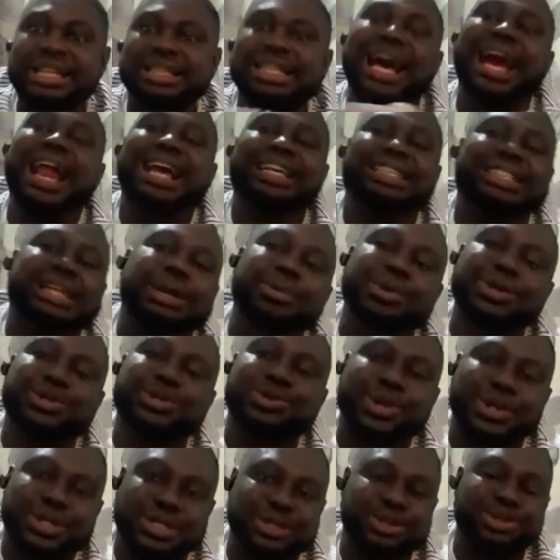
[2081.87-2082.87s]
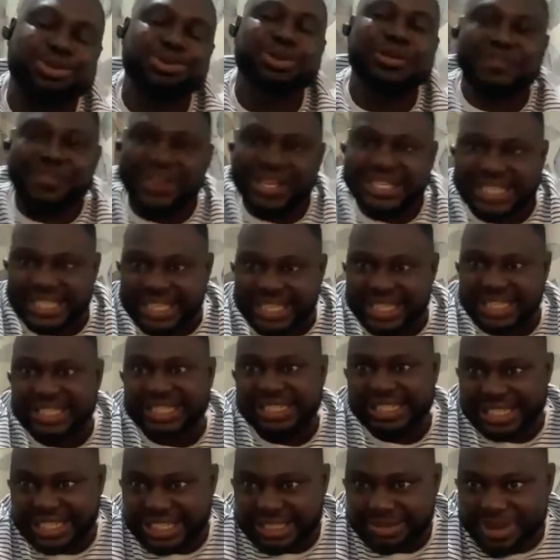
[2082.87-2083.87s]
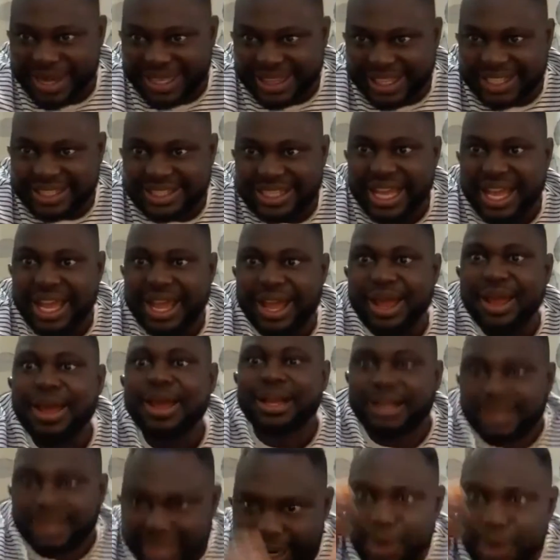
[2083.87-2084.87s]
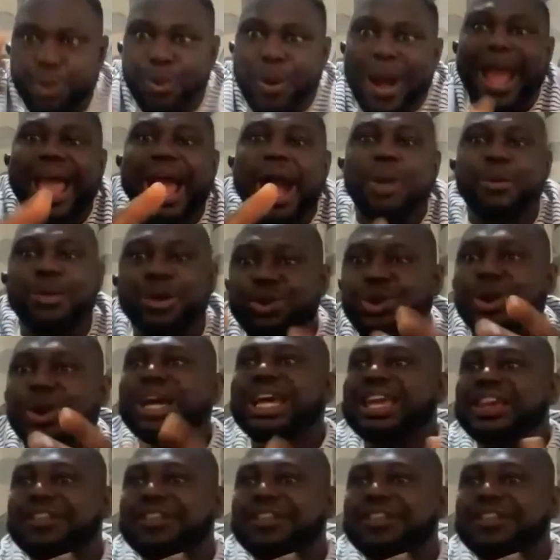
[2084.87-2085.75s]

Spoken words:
that have the resources to investigate these matters? Then why are we not